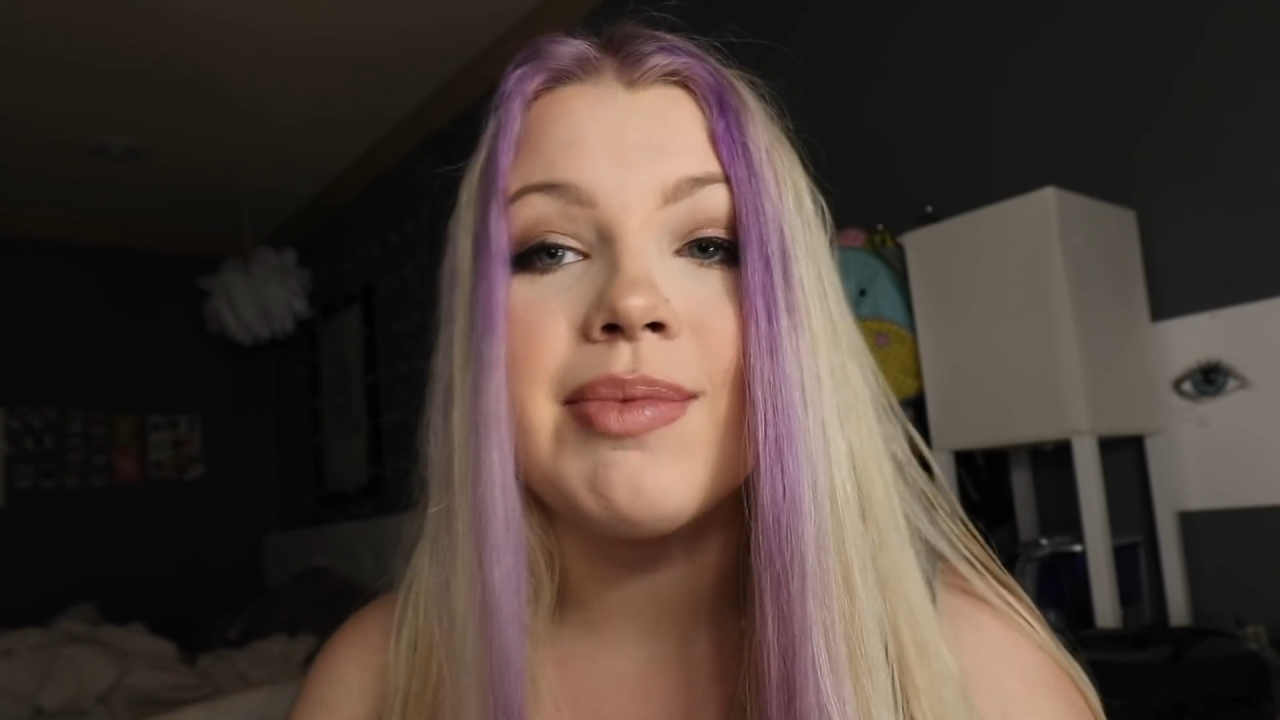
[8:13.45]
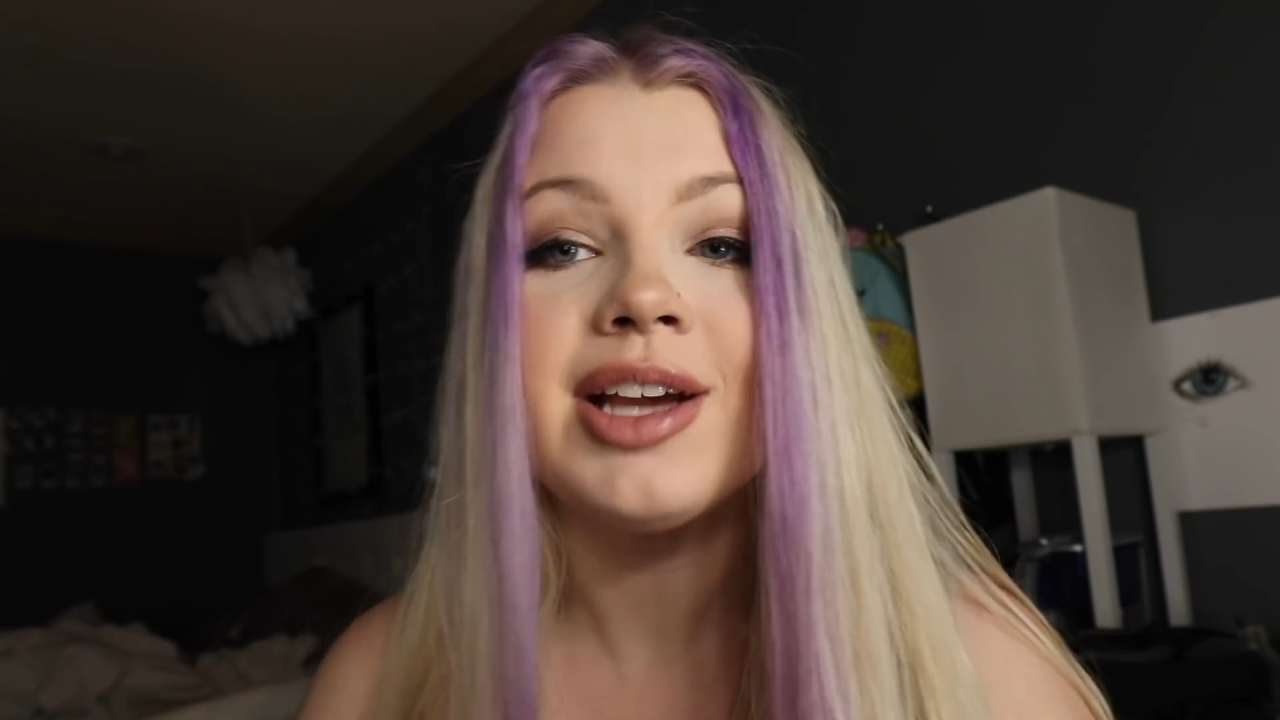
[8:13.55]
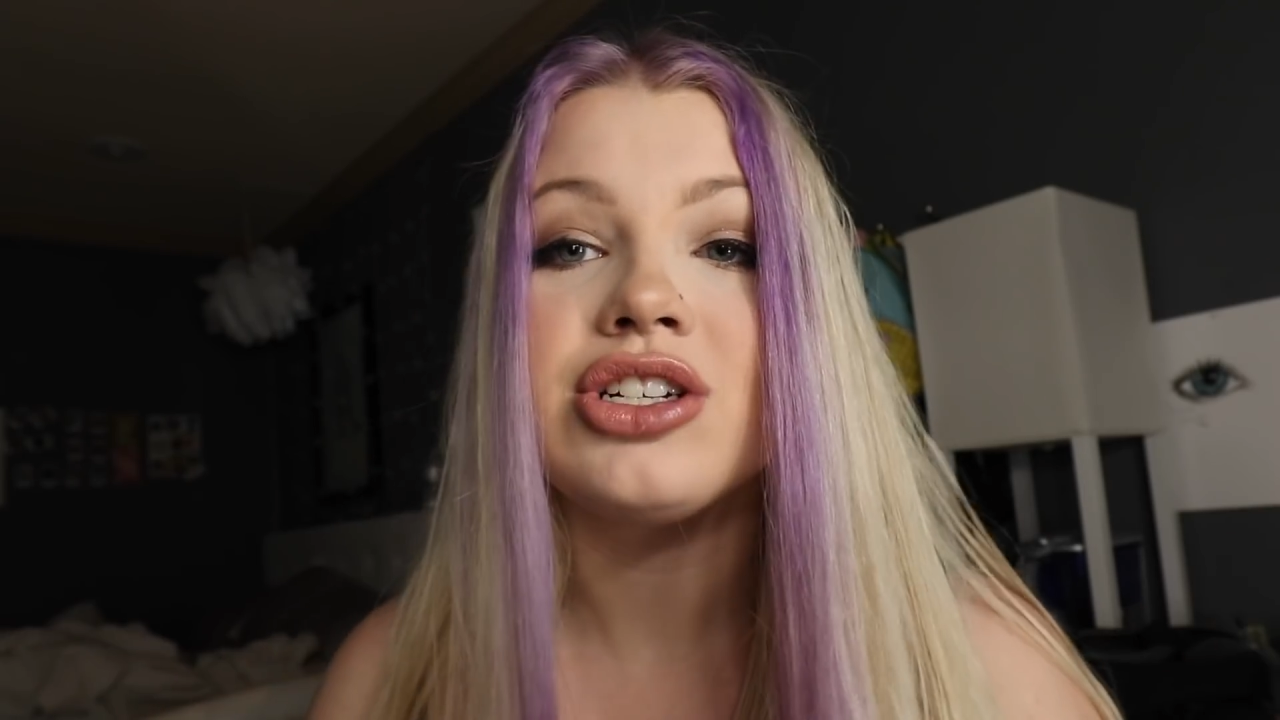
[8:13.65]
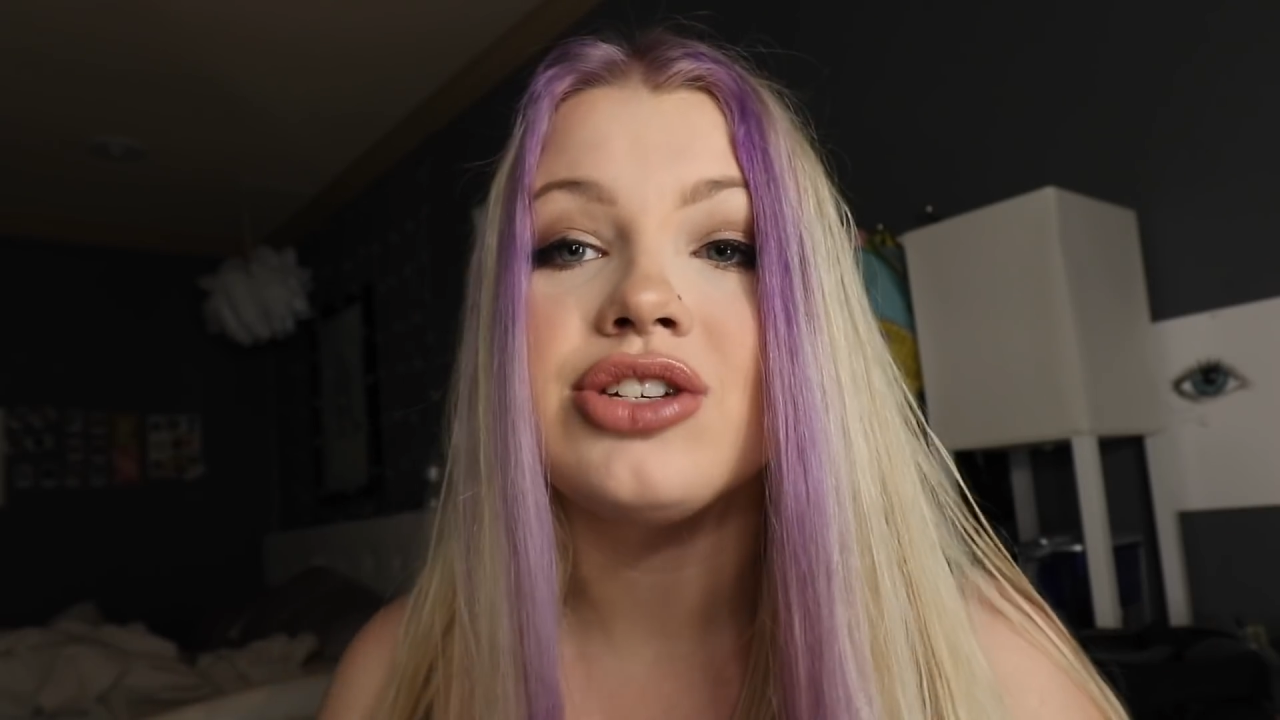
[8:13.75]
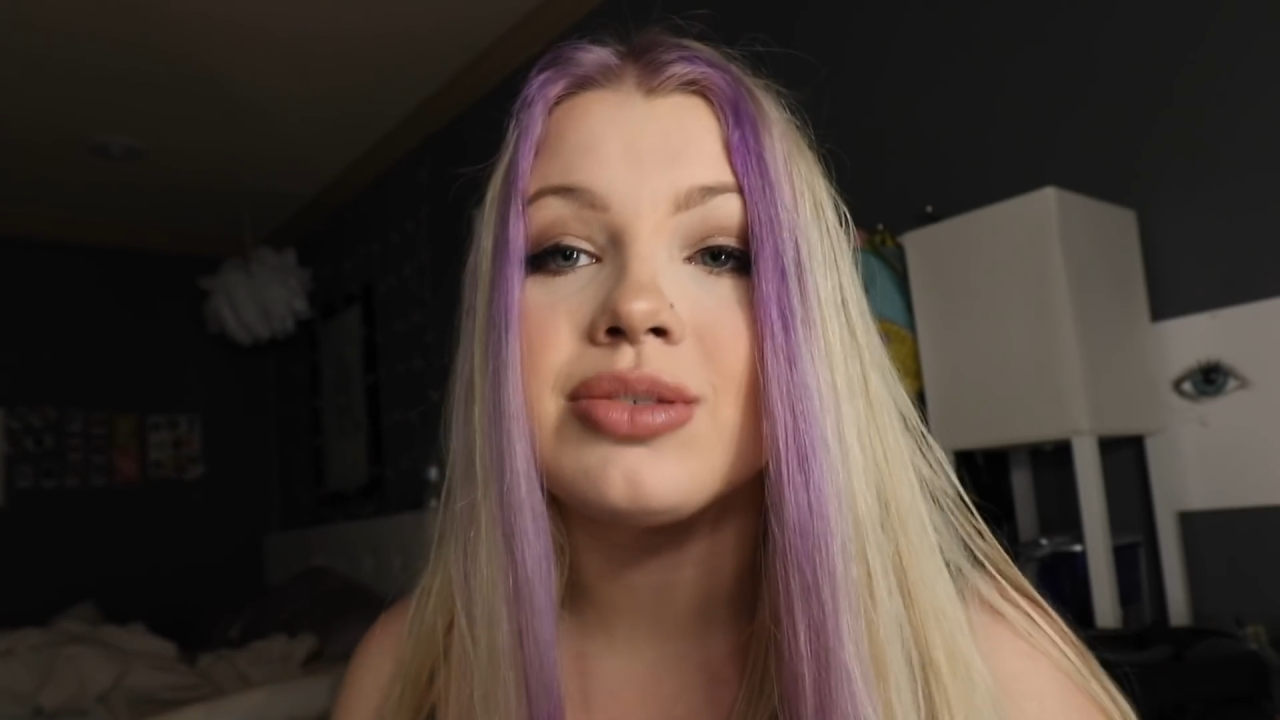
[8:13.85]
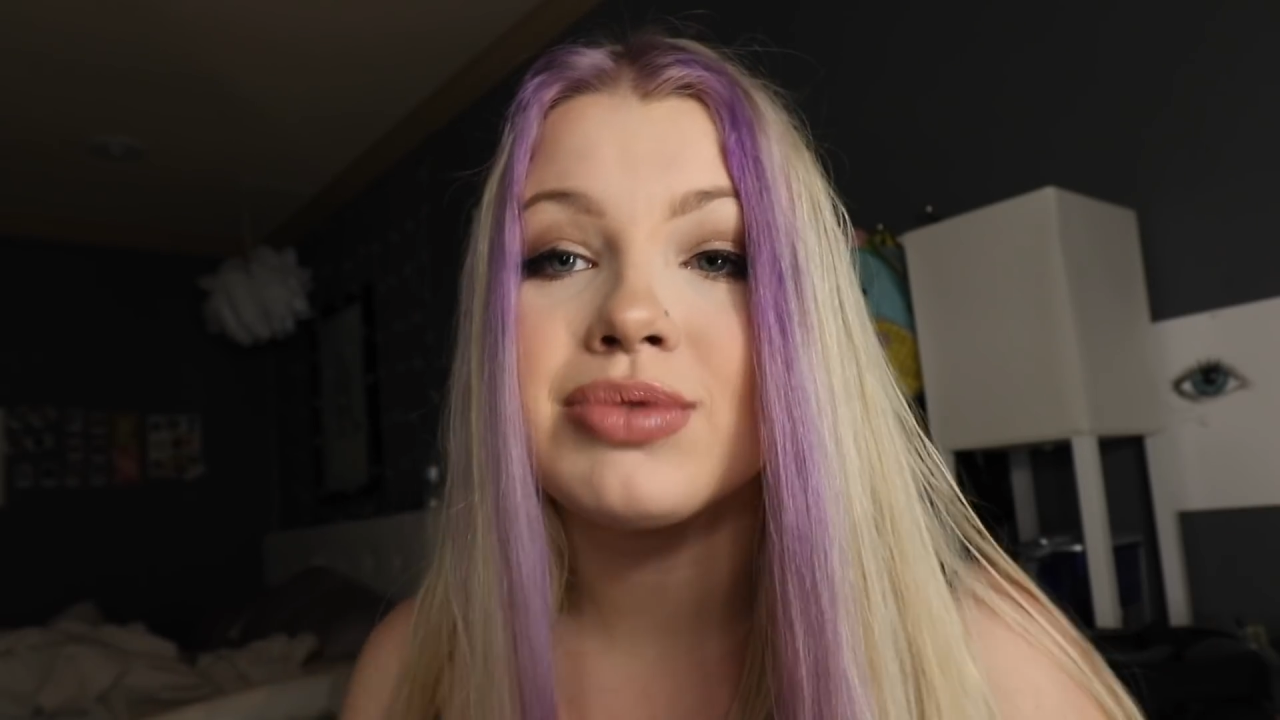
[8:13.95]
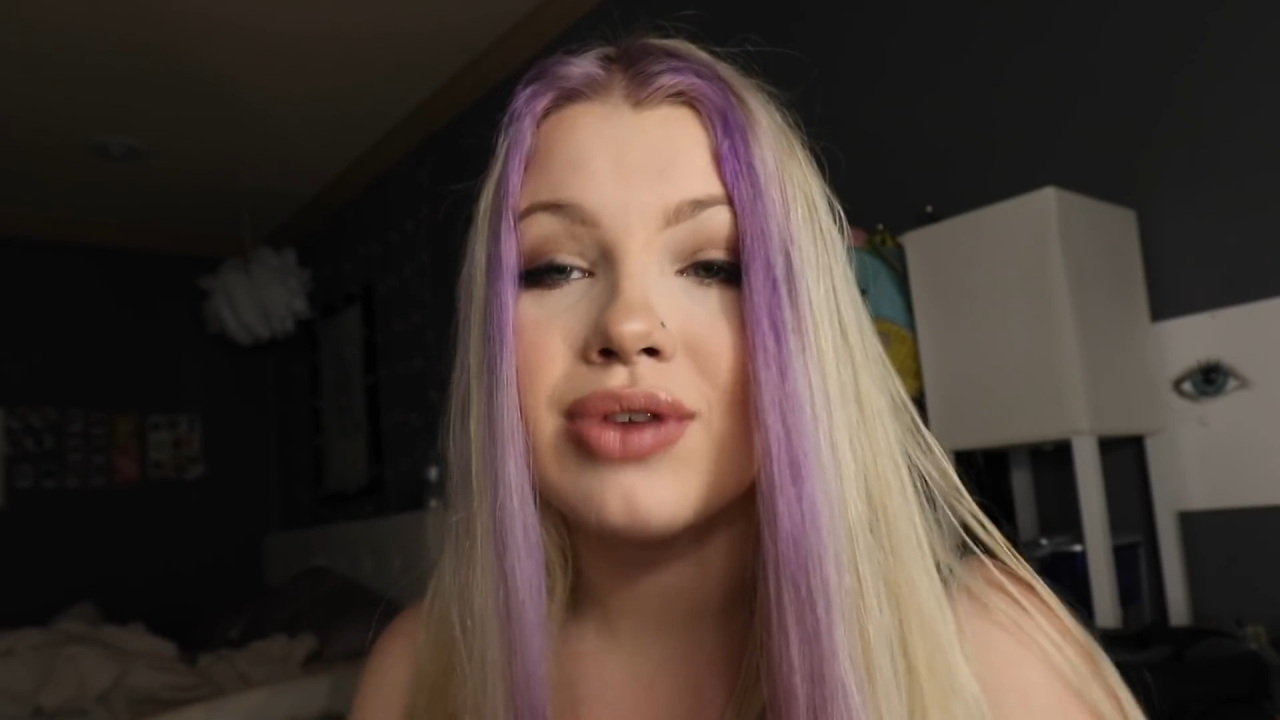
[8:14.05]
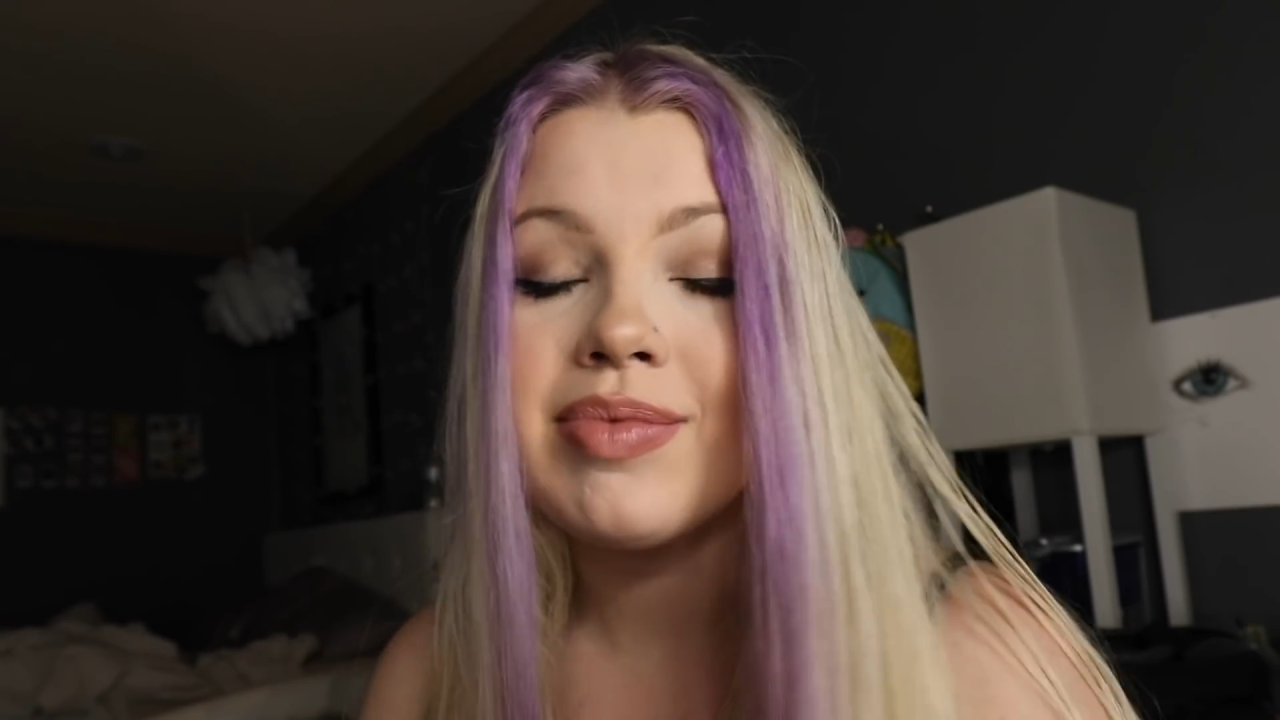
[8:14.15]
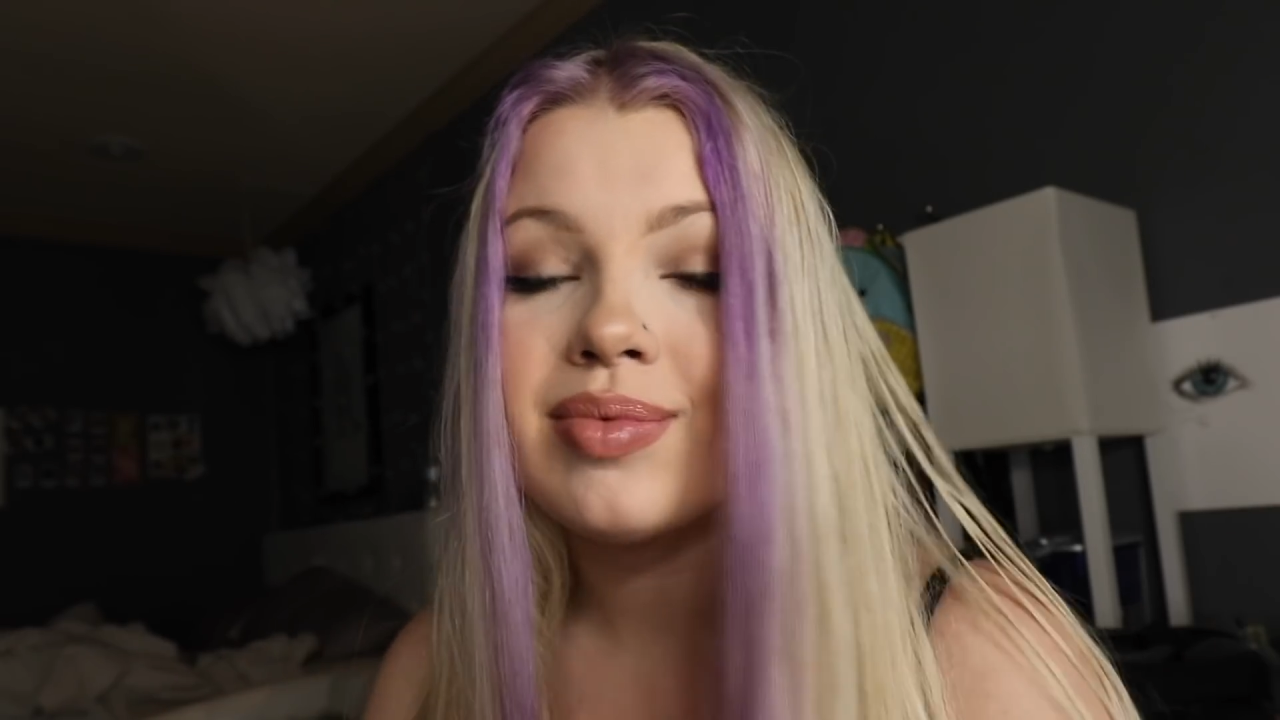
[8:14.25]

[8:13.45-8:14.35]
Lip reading: Make sure you subscribe